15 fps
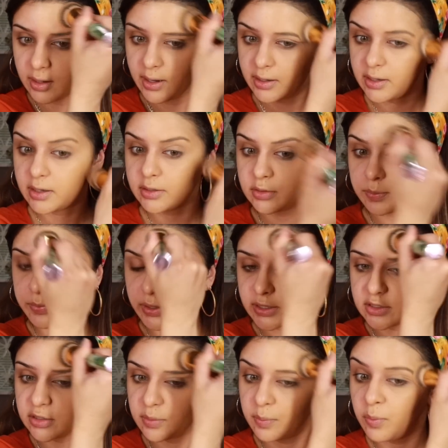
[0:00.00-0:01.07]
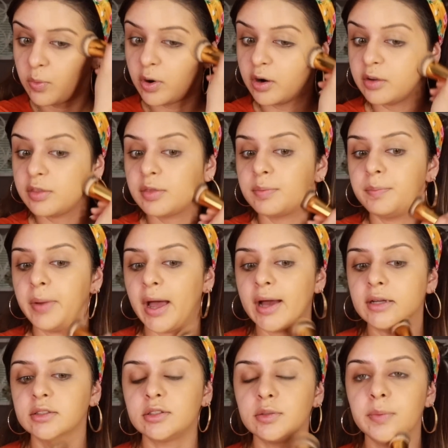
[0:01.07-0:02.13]
I needed to bring some warmth
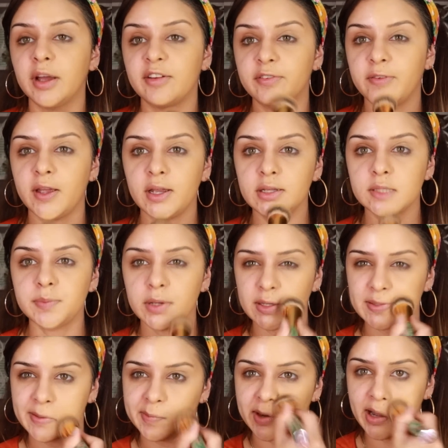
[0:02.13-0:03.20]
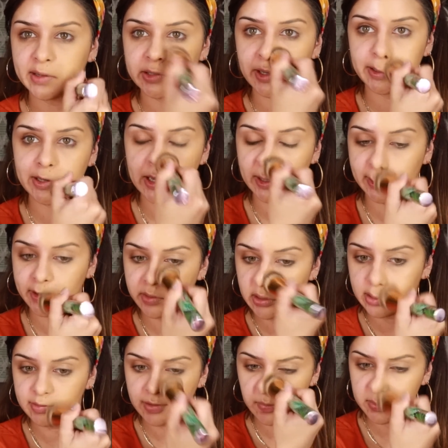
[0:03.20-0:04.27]
back to my face because I'm not that yellow,
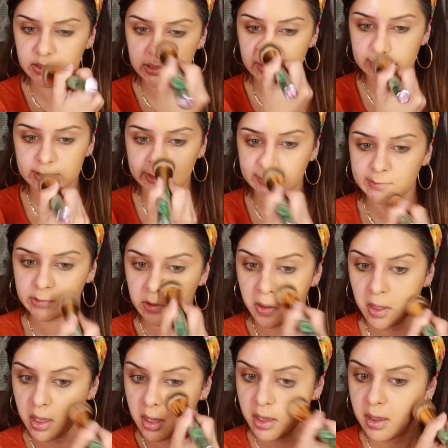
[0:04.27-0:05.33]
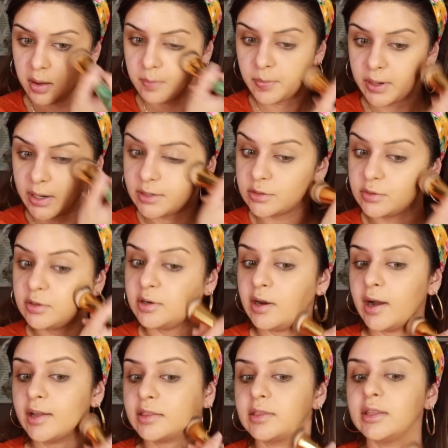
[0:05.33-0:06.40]
if that makes any sense. But I do
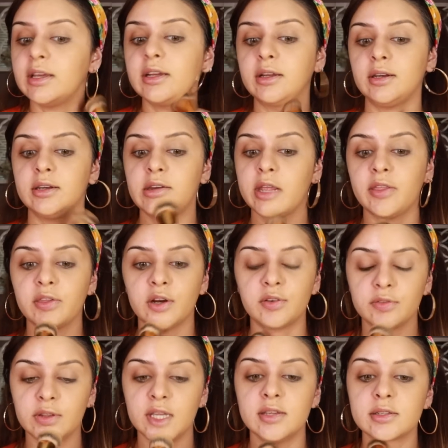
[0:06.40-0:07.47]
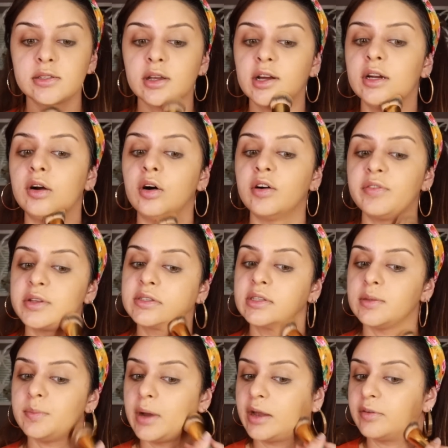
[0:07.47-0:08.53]
not think neither of this are
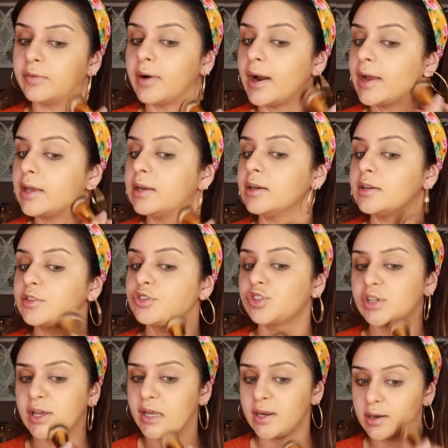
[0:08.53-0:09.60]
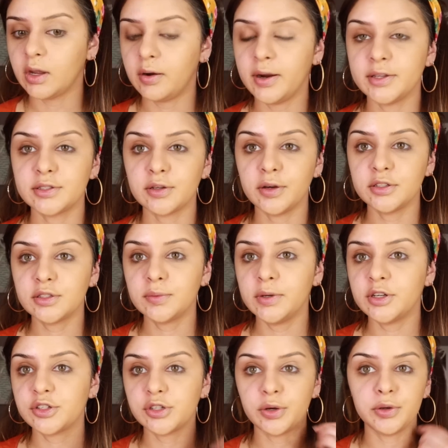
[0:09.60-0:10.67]
obviously my right shade. Alright, so I just
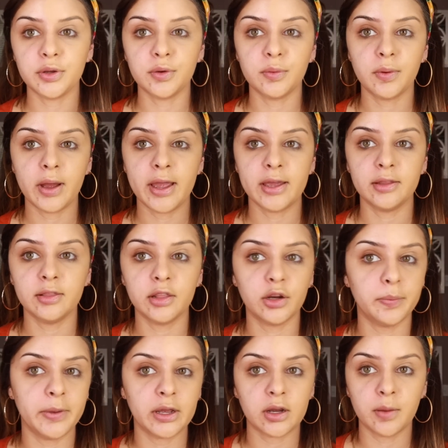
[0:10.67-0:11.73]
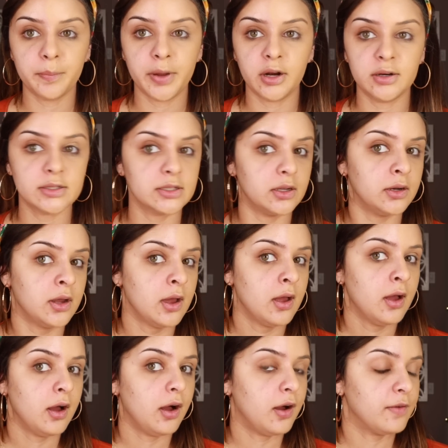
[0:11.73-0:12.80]
want to show you a little bit comparison
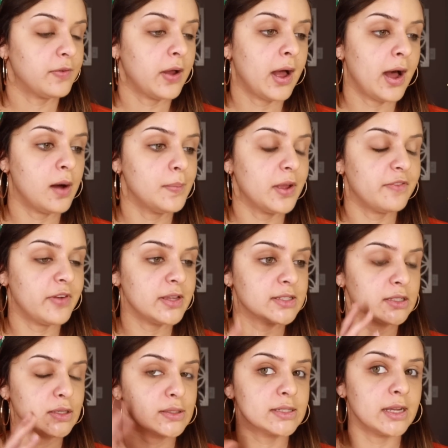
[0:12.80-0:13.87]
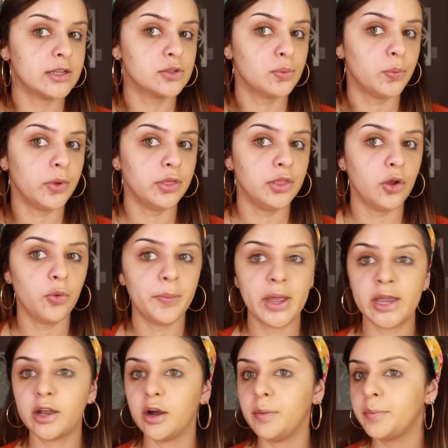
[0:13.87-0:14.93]
of how my face looks like with no
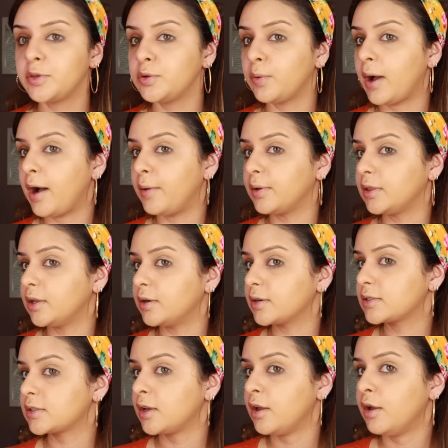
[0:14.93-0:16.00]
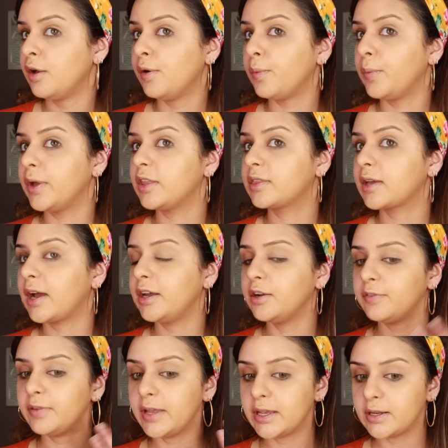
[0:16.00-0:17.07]
makeup to how it looks with kind
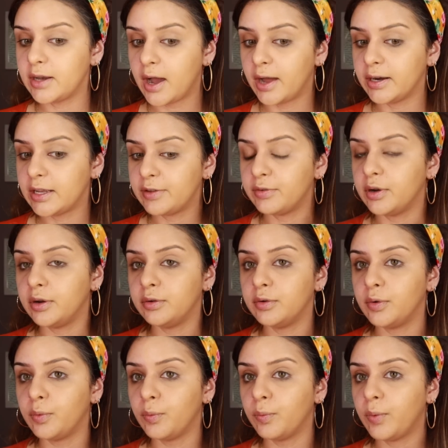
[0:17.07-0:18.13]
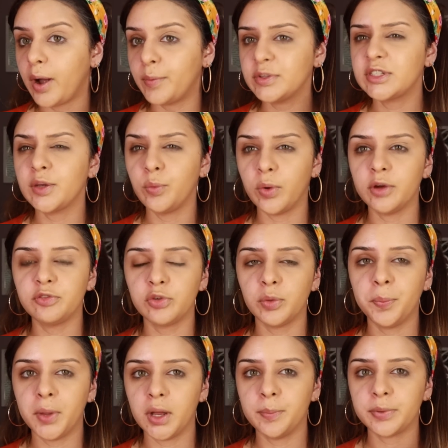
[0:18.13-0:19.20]
of like not even, I would say one full
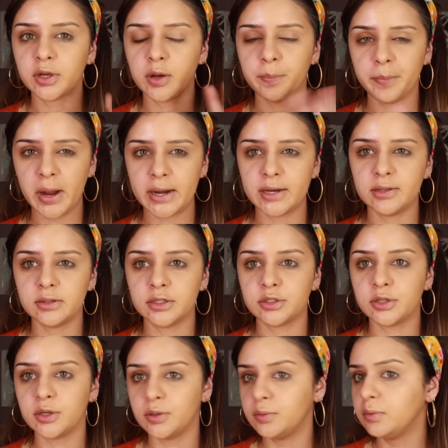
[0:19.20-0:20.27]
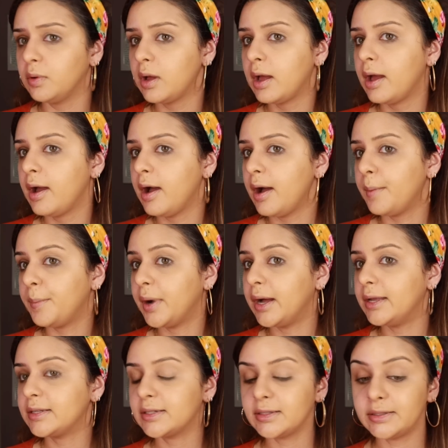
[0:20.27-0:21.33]
pump combining the two.
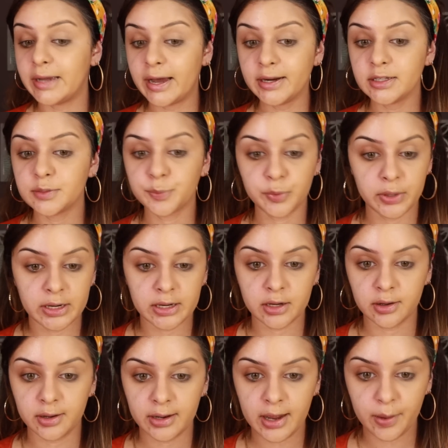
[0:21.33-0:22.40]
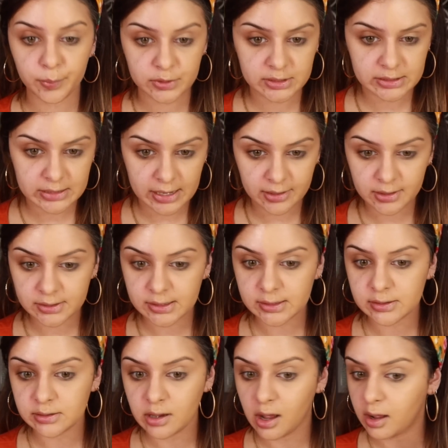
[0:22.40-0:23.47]
But that is pretty good. I would say this
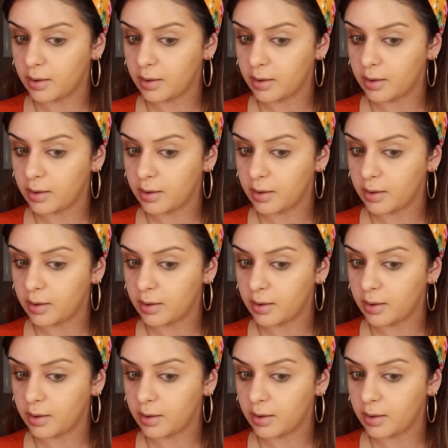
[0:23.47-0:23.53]
is